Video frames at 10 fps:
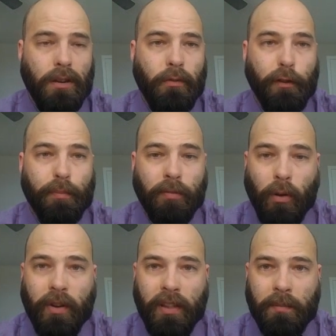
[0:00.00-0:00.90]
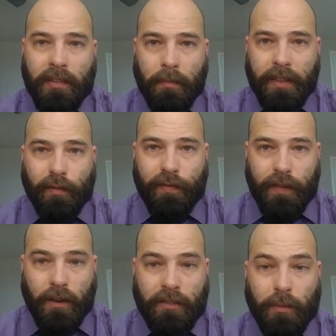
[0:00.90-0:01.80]
We've broken them something
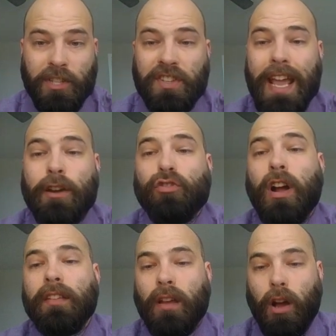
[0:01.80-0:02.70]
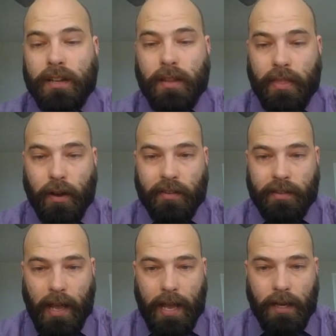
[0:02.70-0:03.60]
fierce. We just can't cross onto their
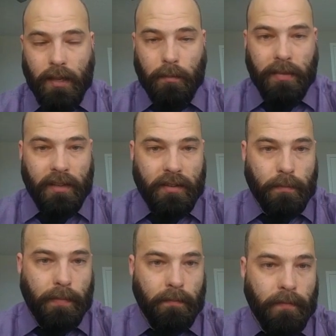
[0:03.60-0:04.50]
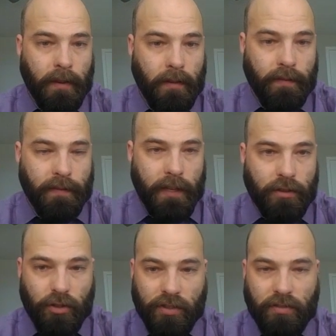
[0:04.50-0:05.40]
side. Because their
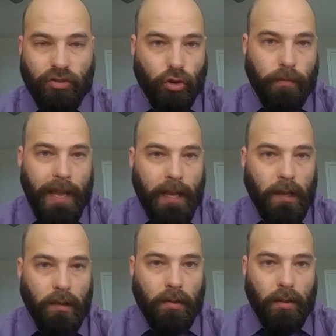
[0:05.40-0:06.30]
fleets are just too big.